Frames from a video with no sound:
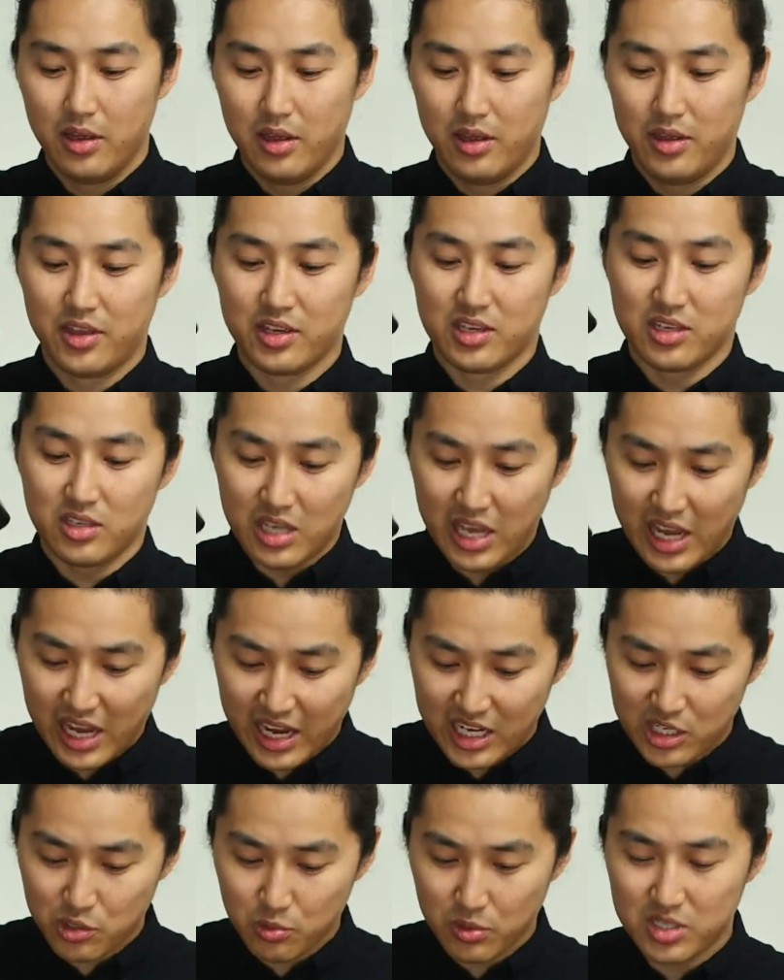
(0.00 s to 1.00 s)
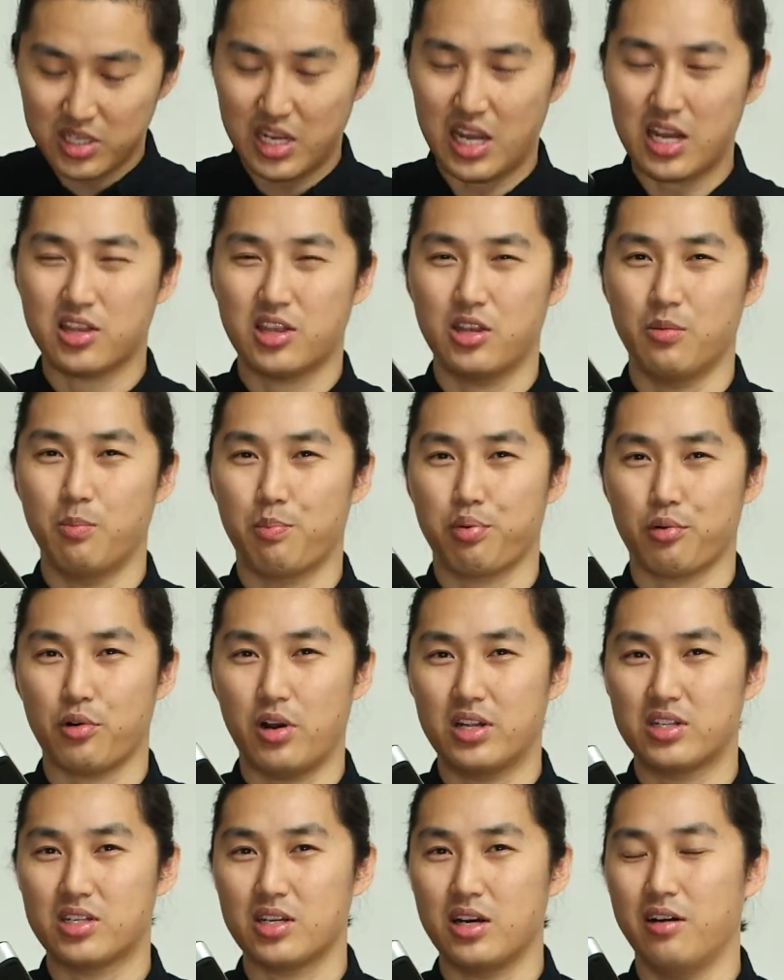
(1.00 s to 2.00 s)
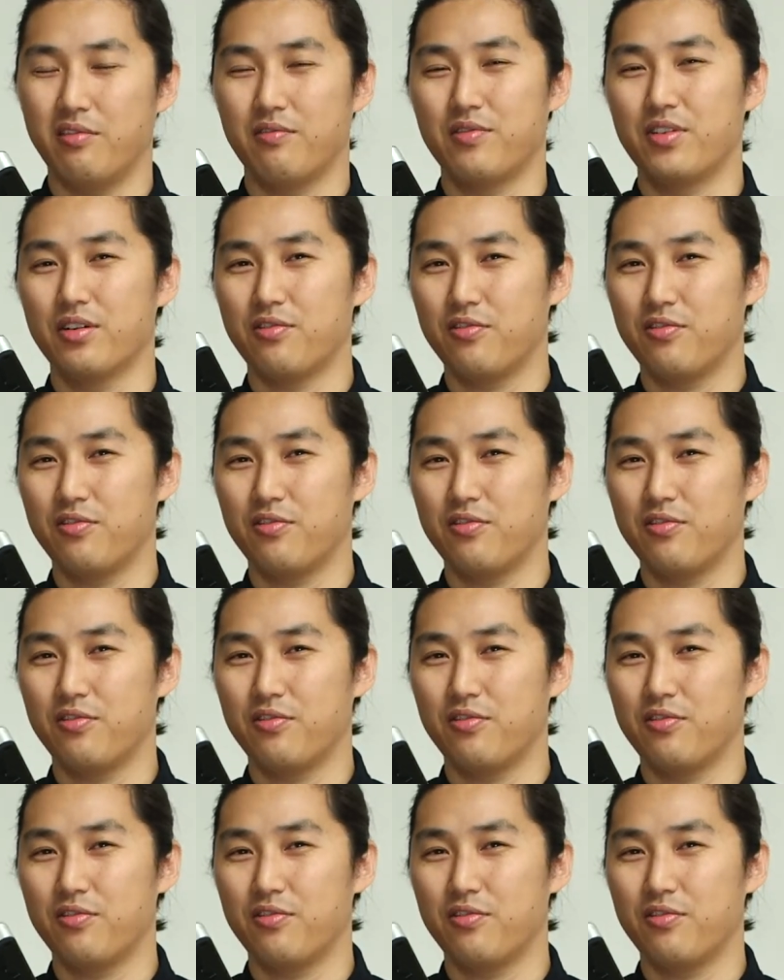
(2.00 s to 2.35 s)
the cage would take the brunt of the